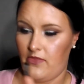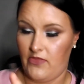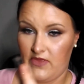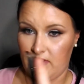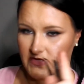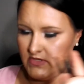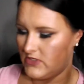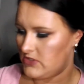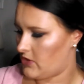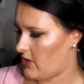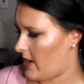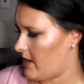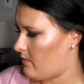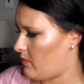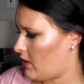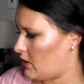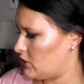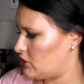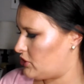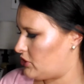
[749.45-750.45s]
this is a great
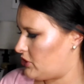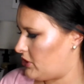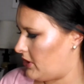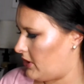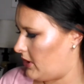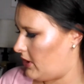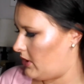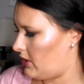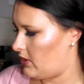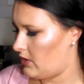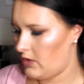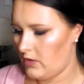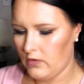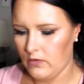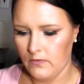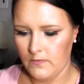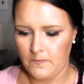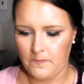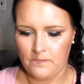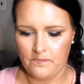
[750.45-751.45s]
brush too.
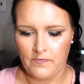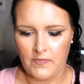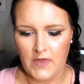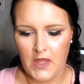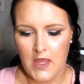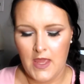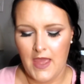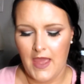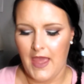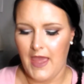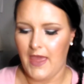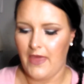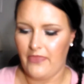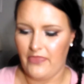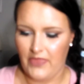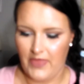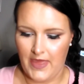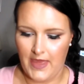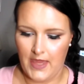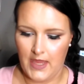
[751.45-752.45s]

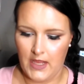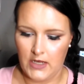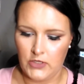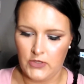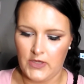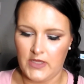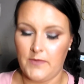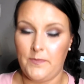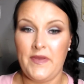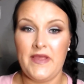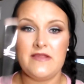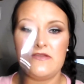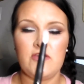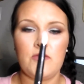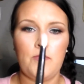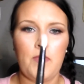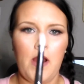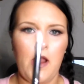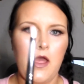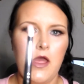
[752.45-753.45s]
And then you get a
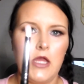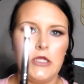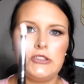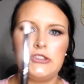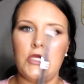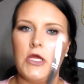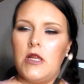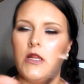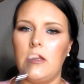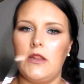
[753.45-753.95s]
pencil brush.